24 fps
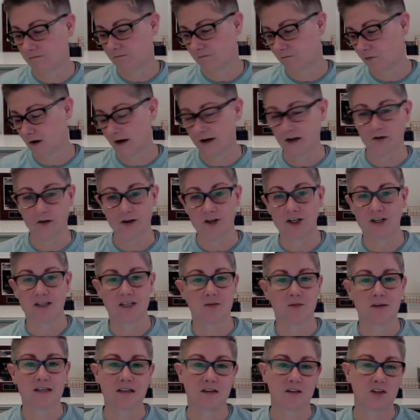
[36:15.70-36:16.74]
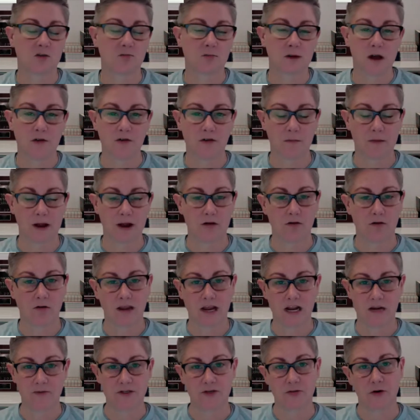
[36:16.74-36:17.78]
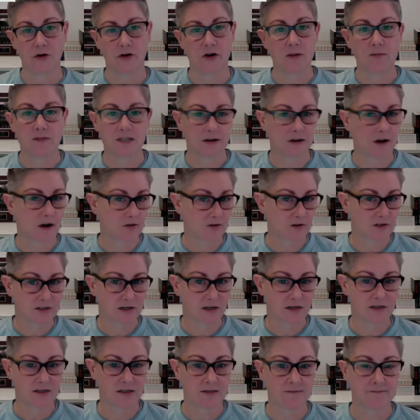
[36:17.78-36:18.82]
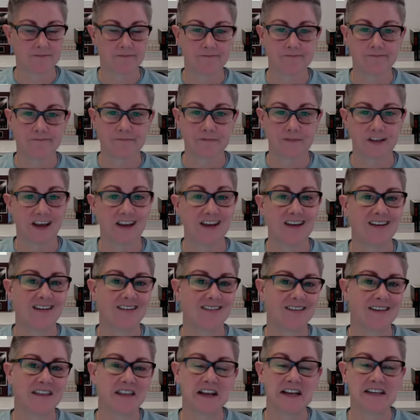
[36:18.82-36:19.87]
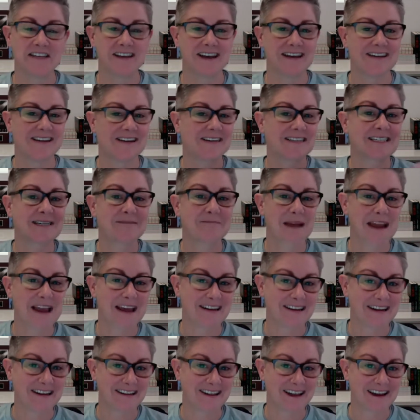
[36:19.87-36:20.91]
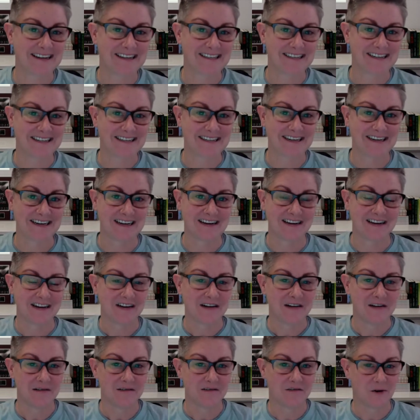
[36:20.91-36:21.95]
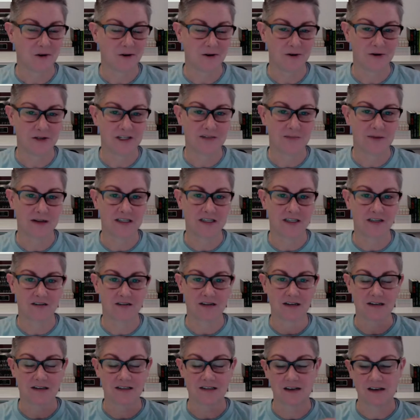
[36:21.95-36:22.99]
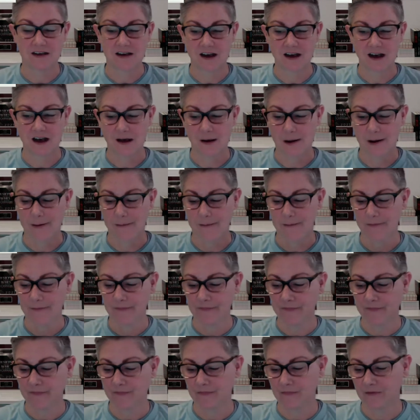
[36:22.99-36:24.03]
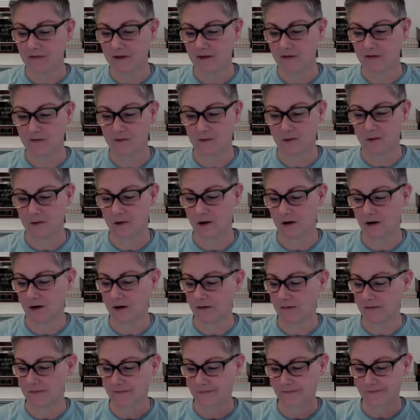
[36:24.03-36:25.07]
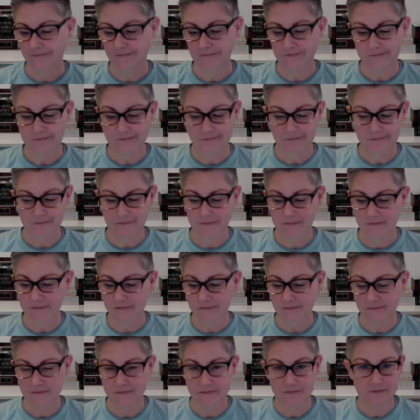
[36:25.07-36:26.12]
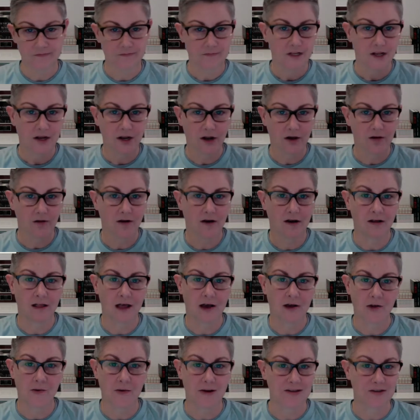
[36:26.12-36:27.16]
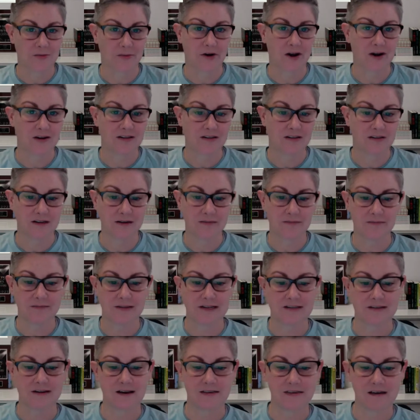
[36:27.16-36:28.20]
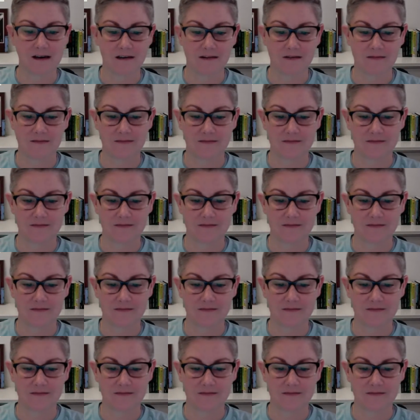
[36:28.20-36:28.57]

regulations that we see surrounding medical cannabis programs in other states. Like things like expanding licensing for new dispensaries, um, for, you know, allowing reciprocity, things like that.